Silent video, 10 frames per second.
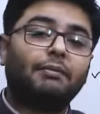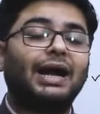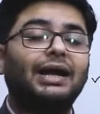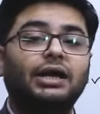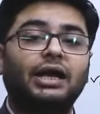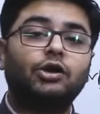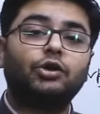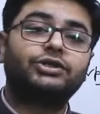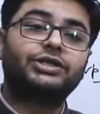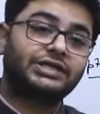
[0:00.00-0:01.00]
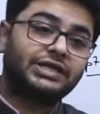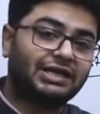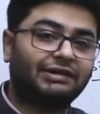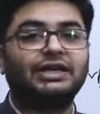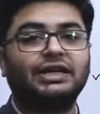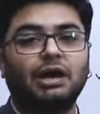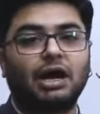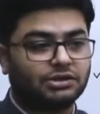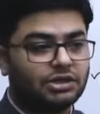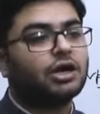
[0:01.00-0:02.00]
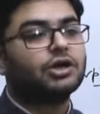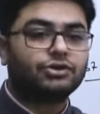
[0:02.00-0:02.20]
might elude 60-70 marks.